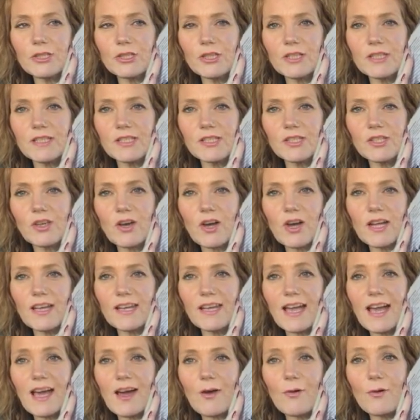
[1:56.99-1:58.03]
just saw
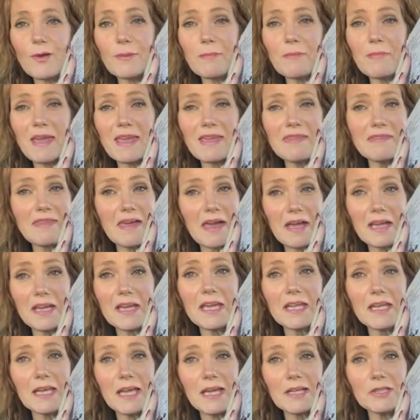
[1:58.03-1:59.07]
it now and made
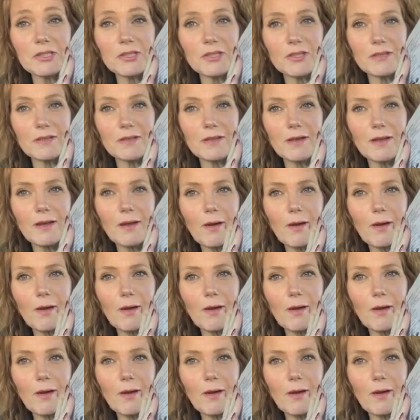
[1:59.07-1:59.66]
that connection.